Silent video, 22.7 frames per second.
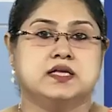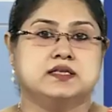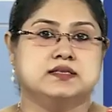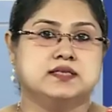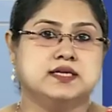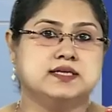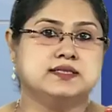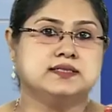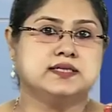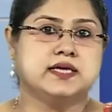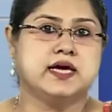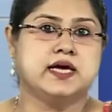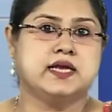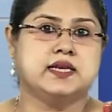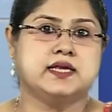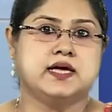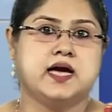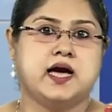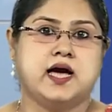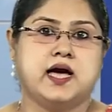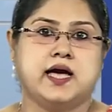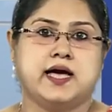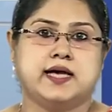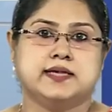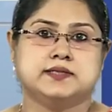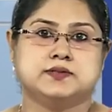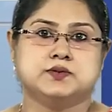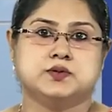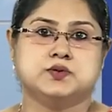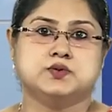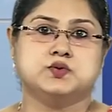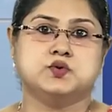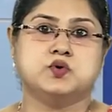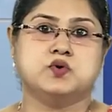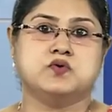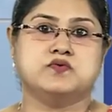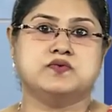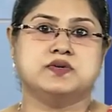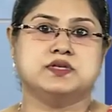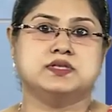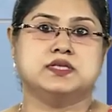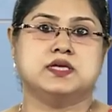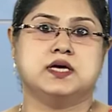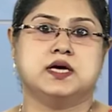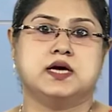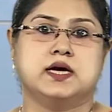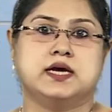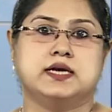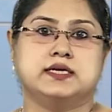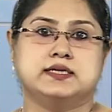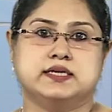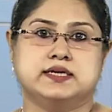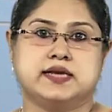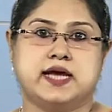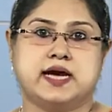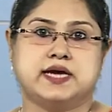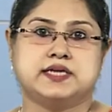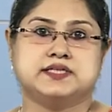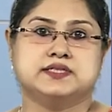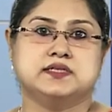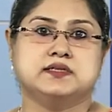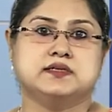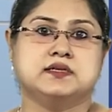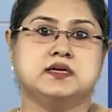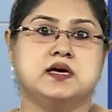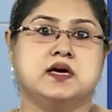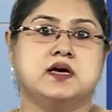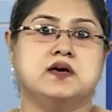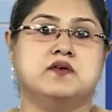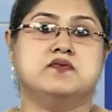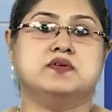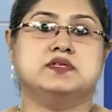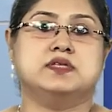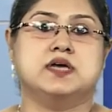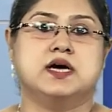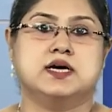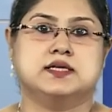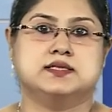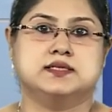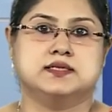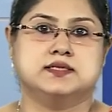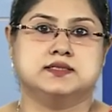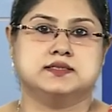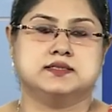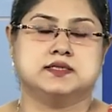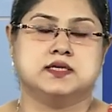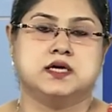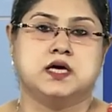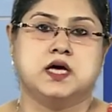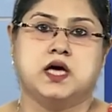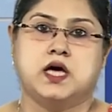This area has to do with interaction with others.